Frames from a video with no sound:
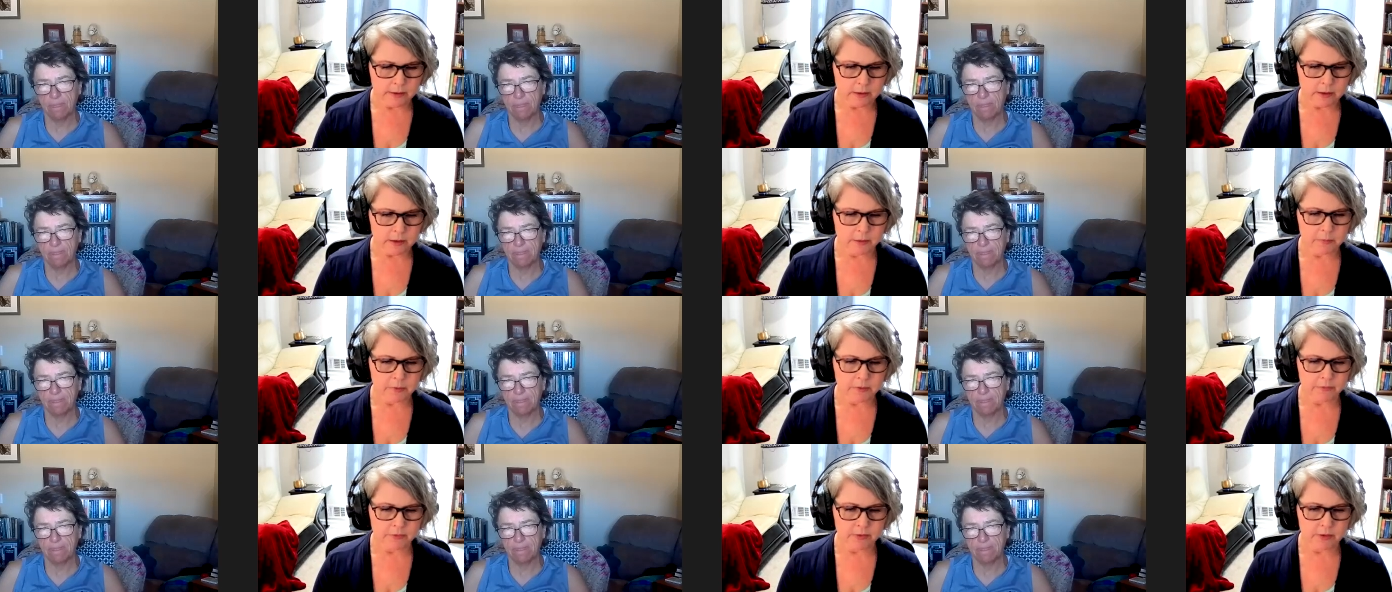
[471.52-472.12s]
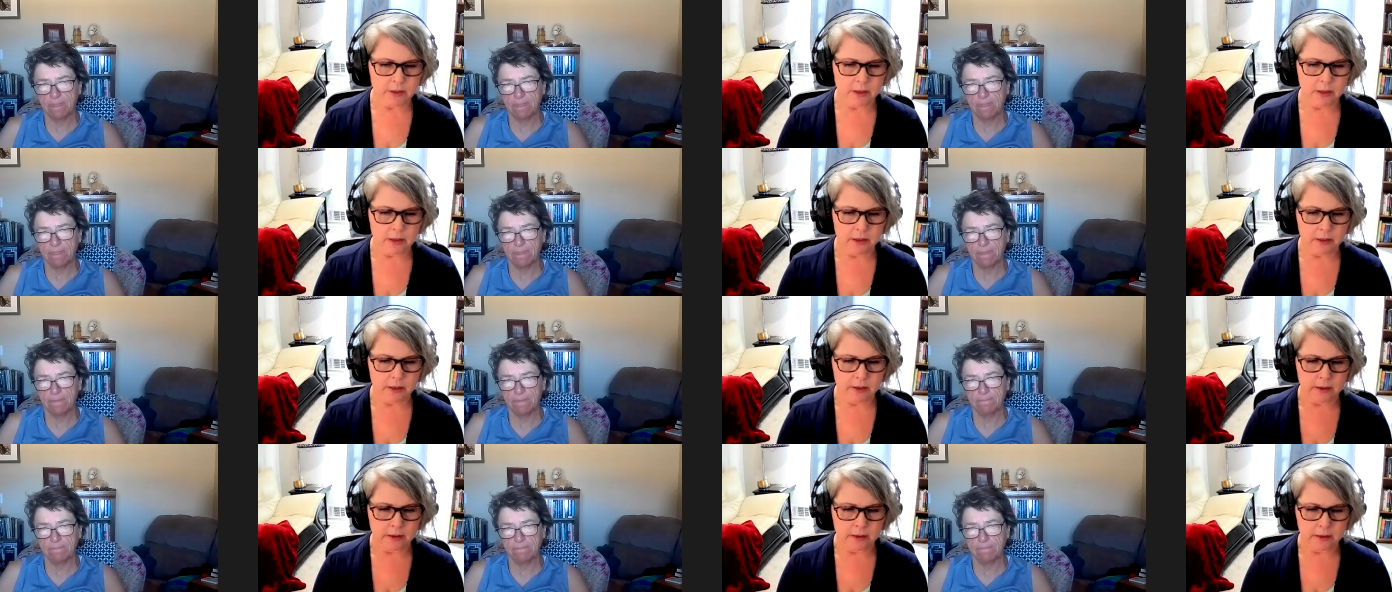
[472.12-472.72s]
Speaker 1: some of
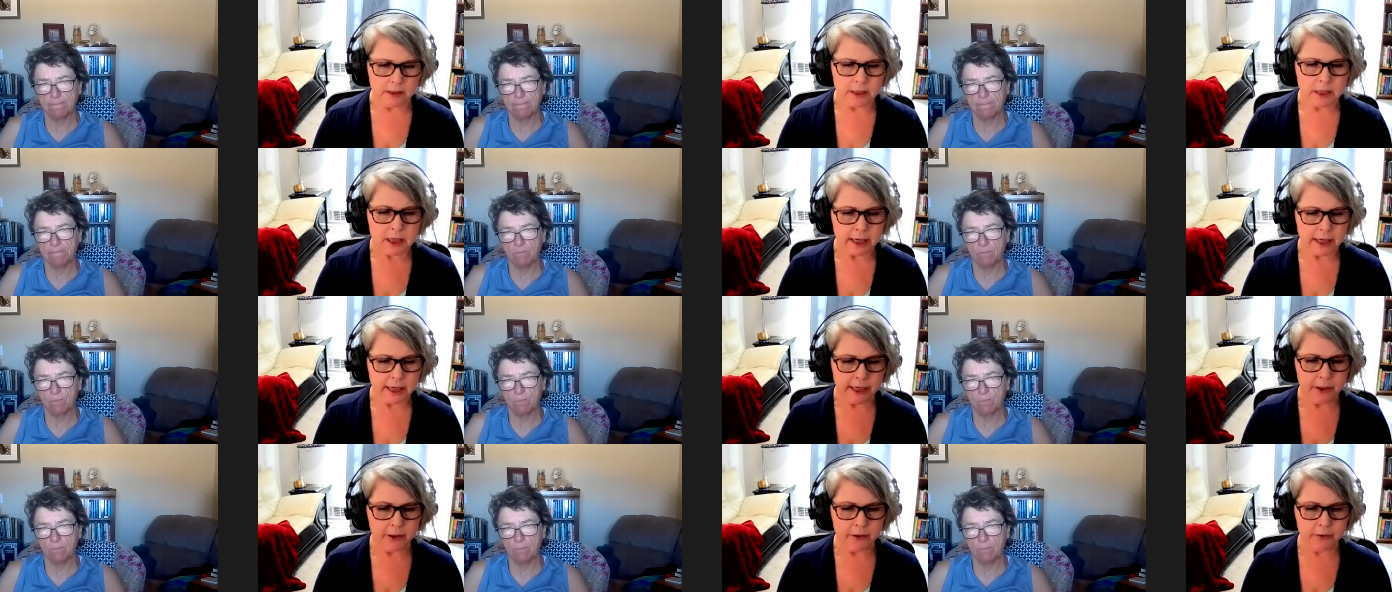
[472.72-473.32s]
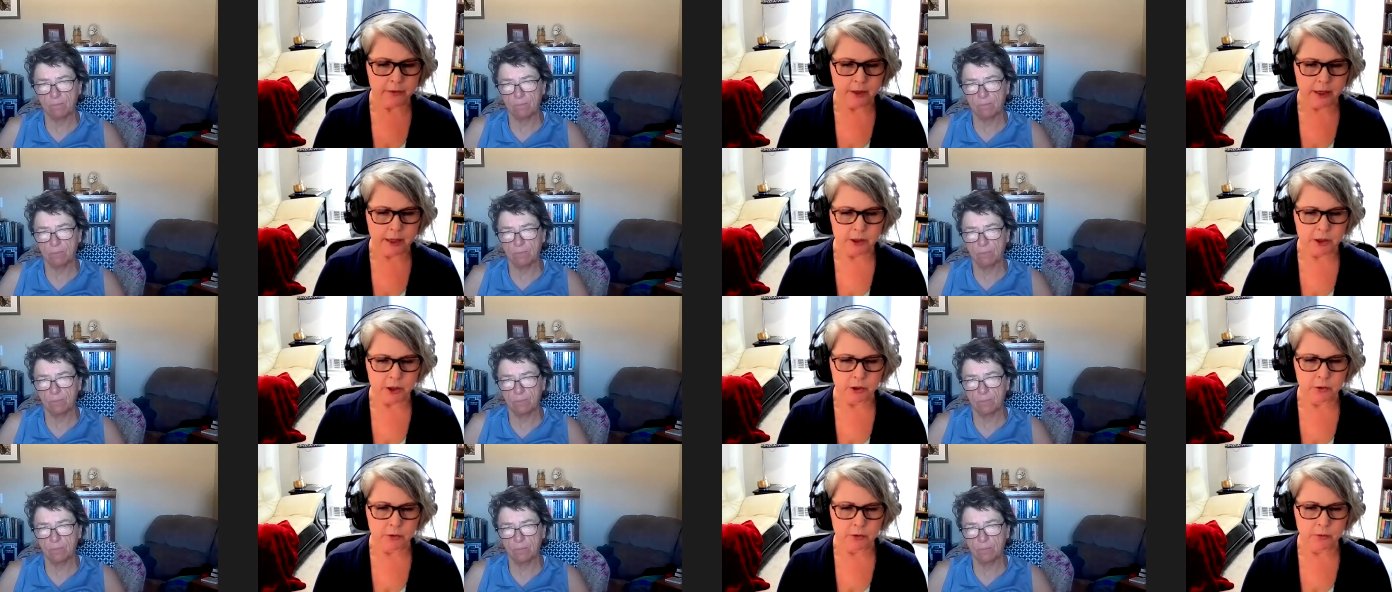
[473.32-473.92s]
the the care that
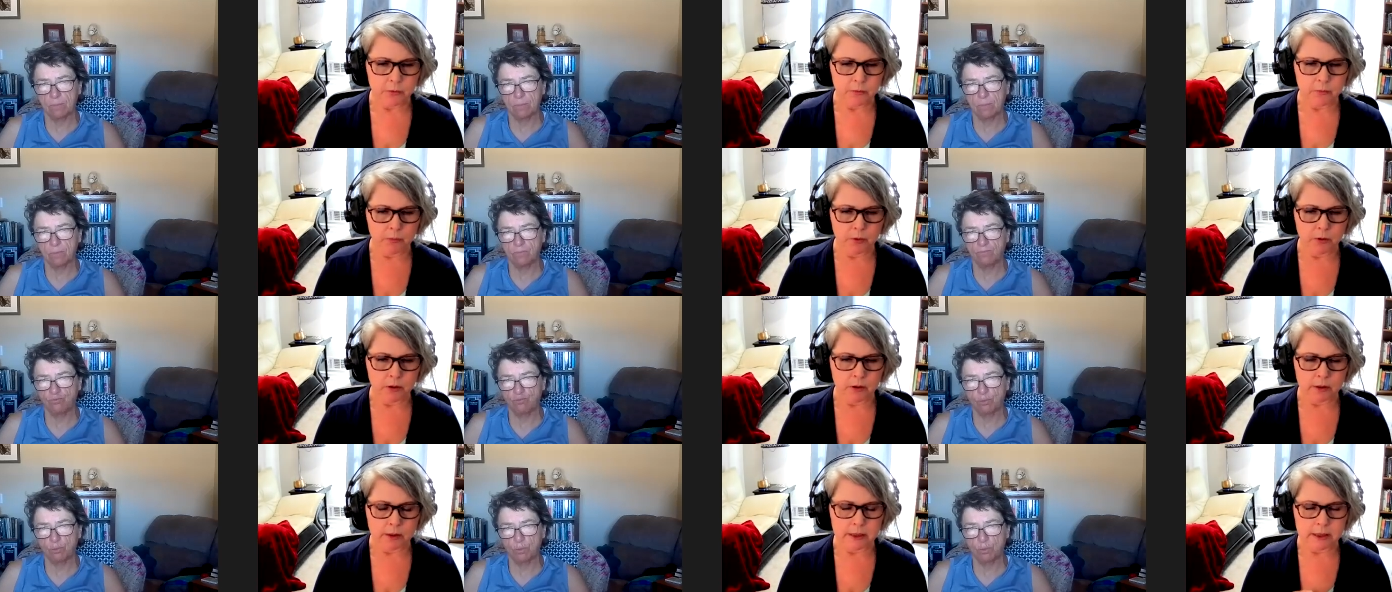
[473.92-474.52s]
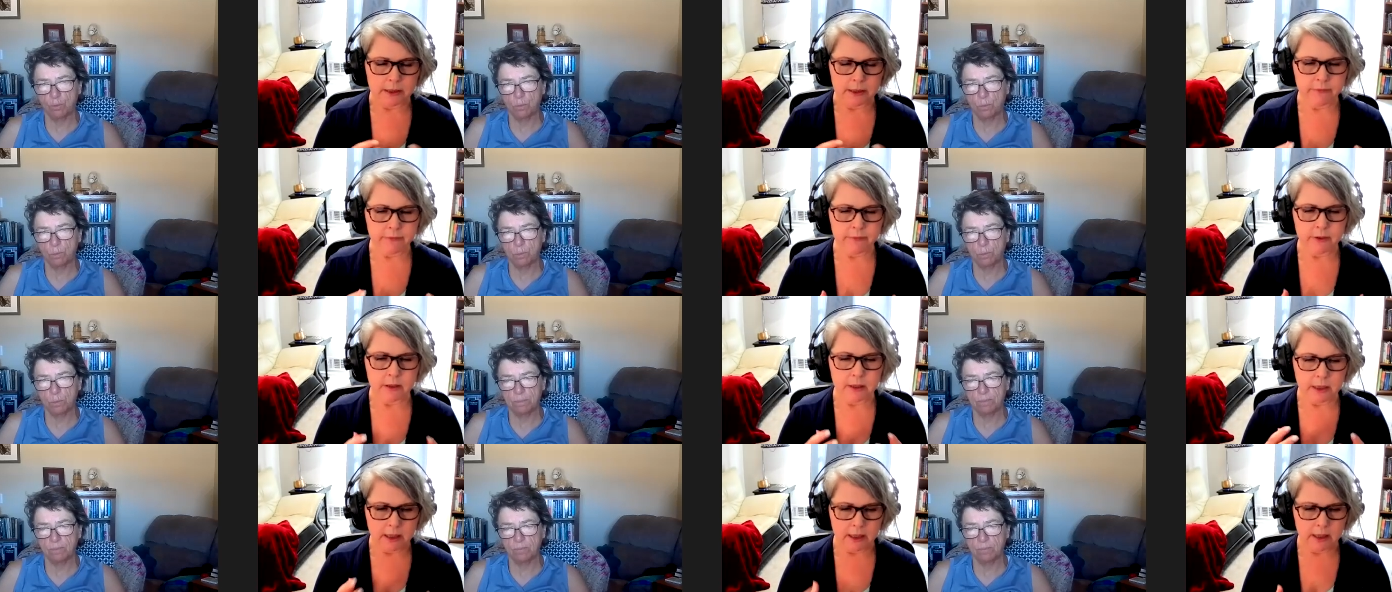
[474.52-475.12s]
you were
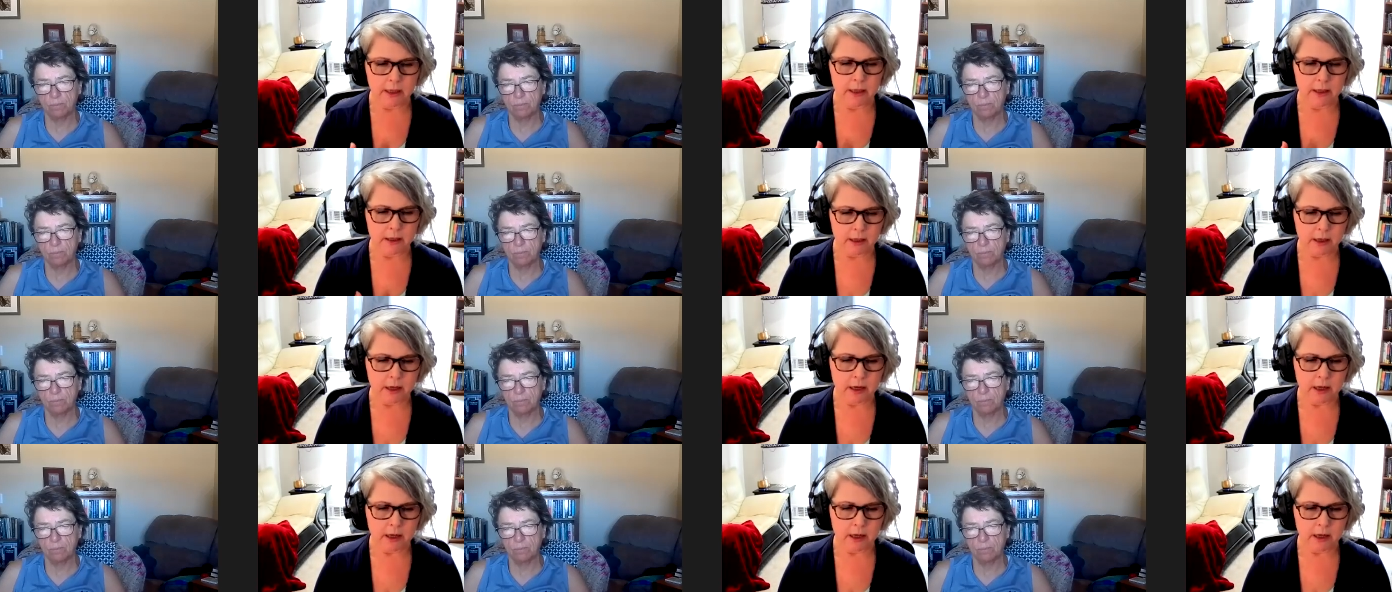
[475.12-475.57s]
given in the